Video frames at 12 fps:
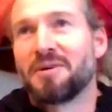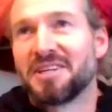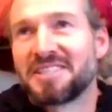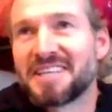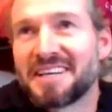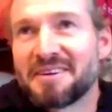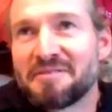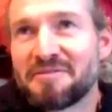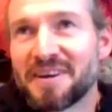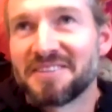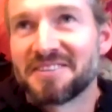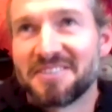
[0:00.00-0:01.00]
I'm going to take
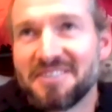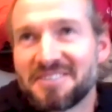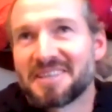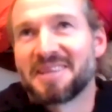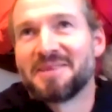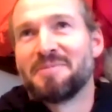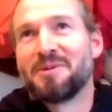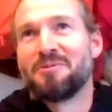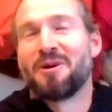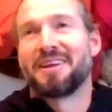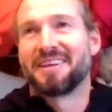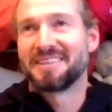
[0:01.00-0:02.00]
offense that you say that my
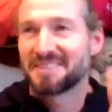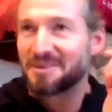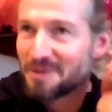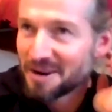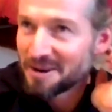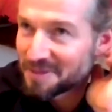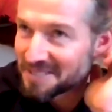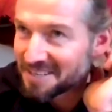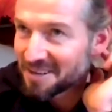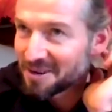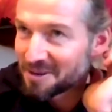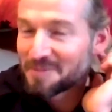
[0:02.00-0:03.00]
running is incredibly
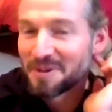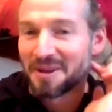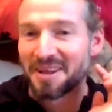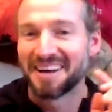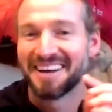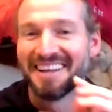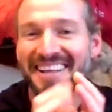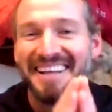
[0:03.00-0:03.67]
slow, but